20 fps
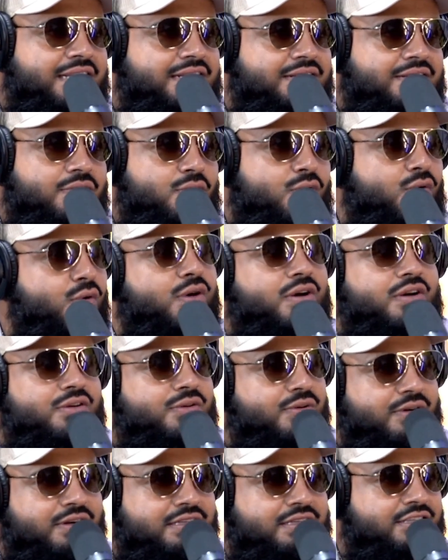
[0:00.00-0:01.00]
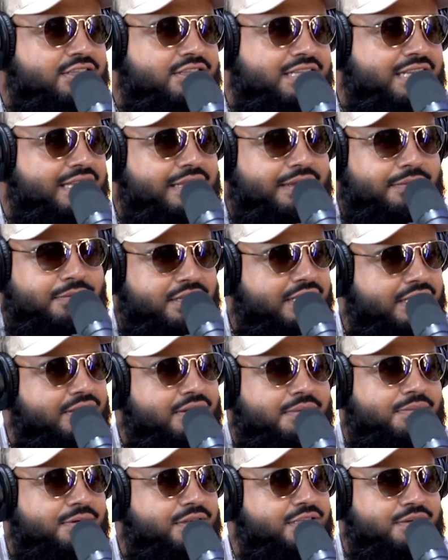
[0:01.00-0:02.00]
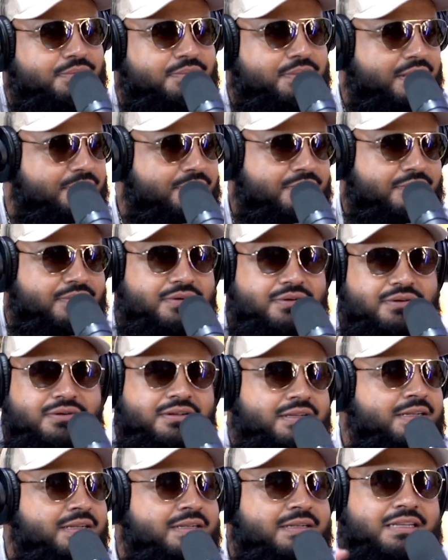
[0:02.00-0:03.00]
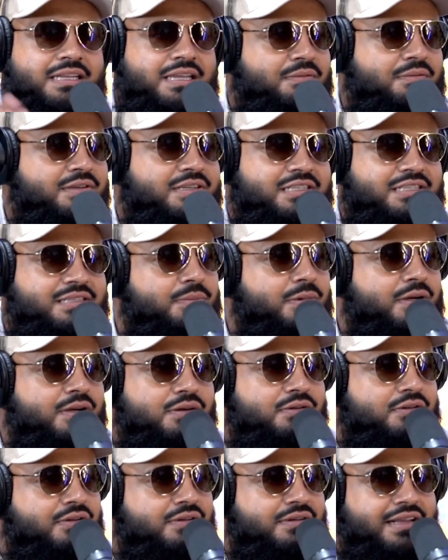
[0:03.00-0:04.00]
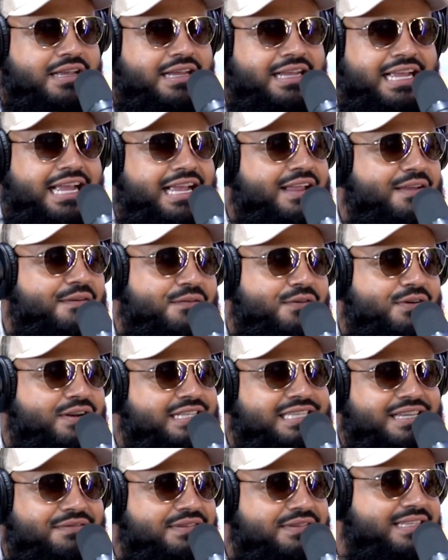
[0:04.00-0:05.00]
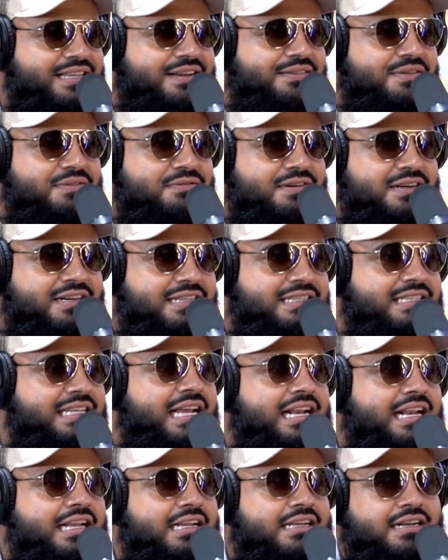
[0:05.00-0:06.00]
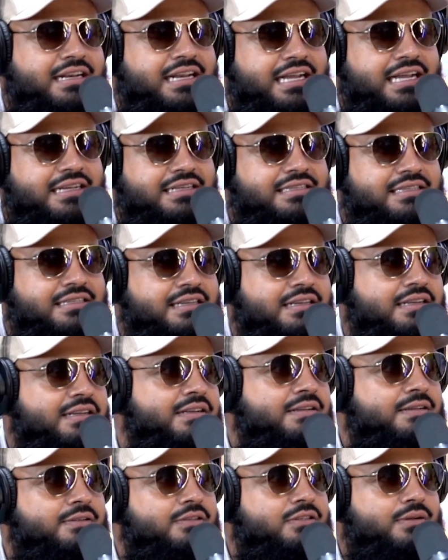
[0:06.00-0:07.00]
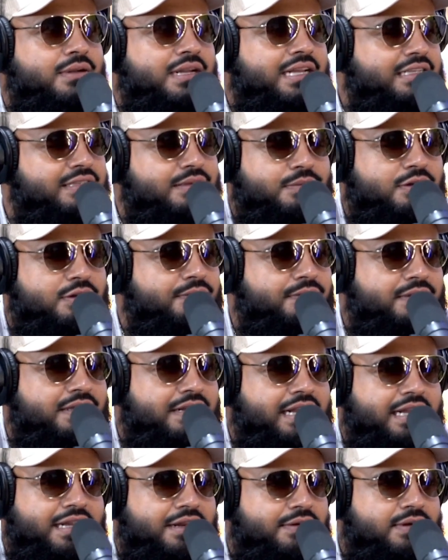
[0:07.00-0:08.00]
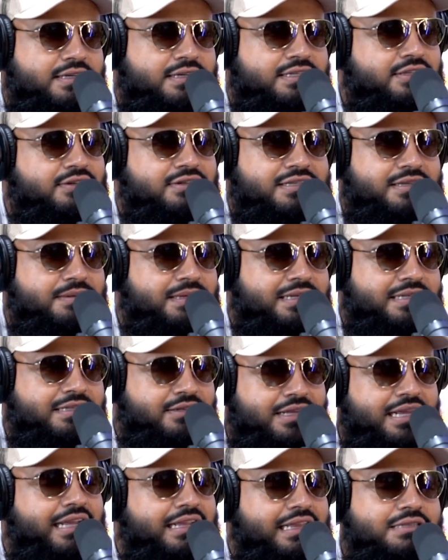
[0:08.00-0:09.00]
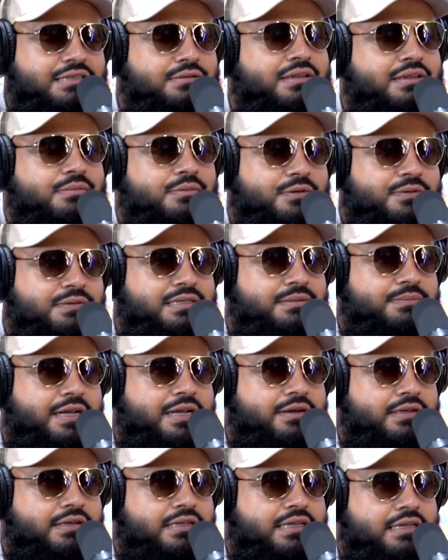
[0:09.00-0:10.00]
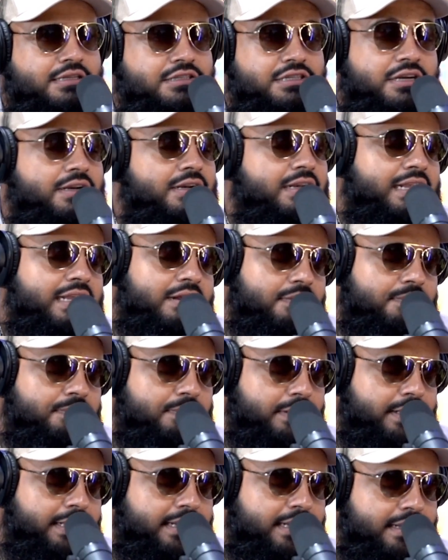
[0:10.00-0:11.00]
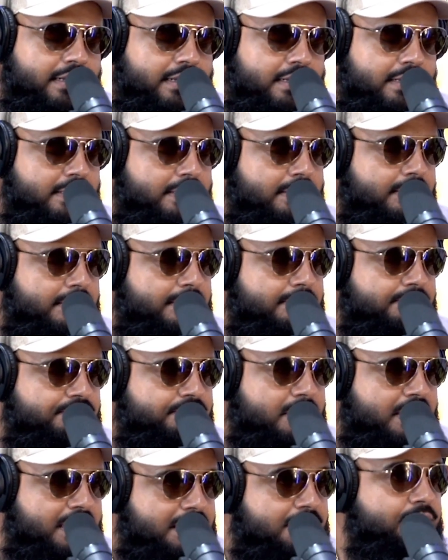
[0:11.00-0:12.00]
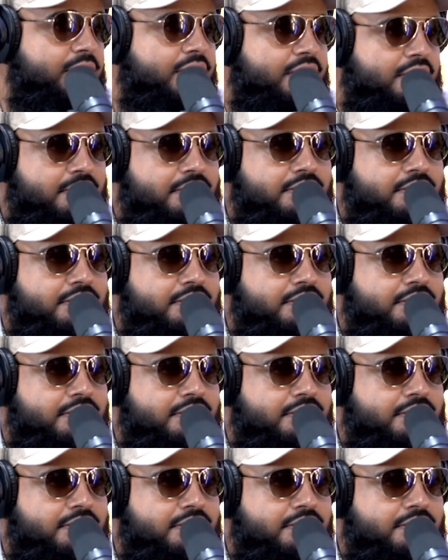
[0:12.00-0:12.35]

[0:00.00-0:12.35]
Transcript: warlords and shit that would kill a bunch of people. Yeah. He would just smuggle like AK-47s everywhere because he had like connects to like someone over there like in Russia or something. So like yeah, that's what the movie's about. And then Jared Leto played his brother.